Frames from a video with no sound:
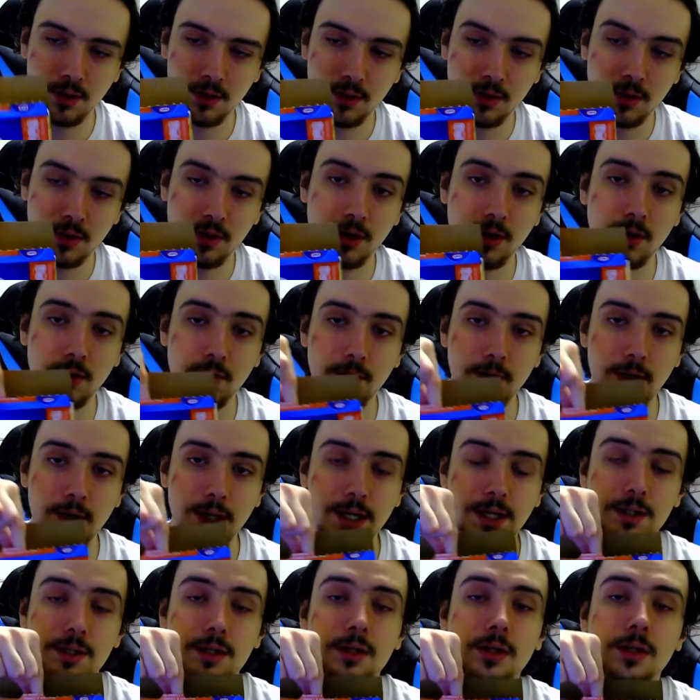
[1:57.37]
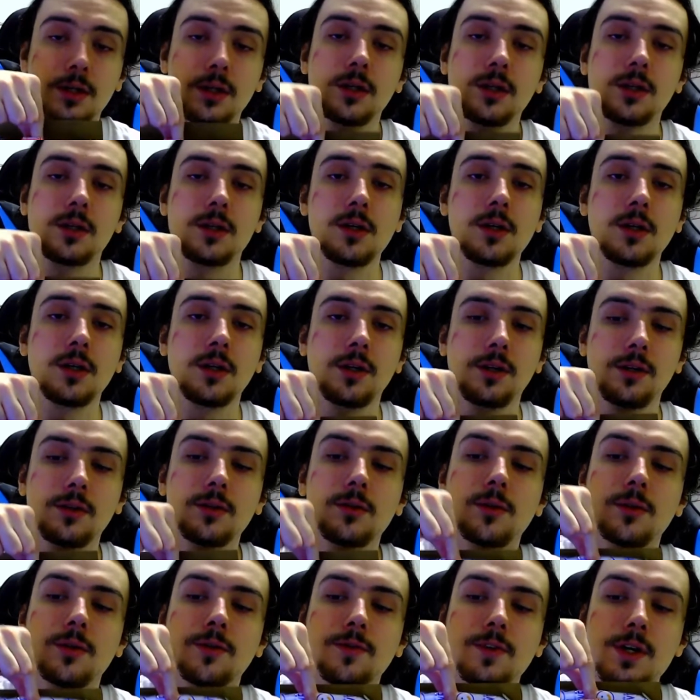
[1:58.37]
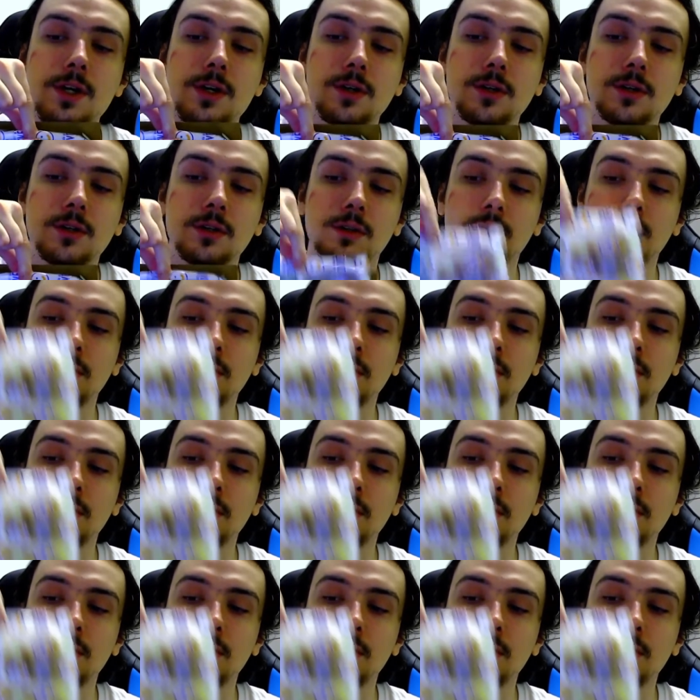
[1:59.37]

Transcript: All right, the reveal.